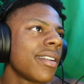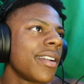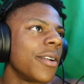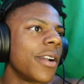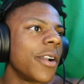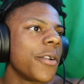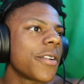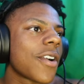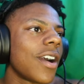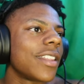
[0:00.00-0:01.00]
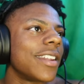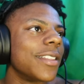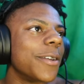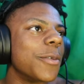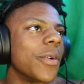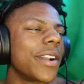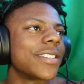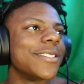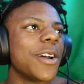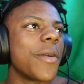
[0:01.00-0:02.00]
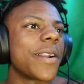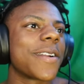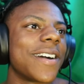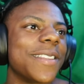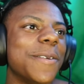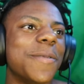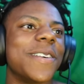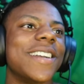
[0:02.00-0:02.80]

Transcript: Who you're calling a little boy? There's no way you're calling a little boy.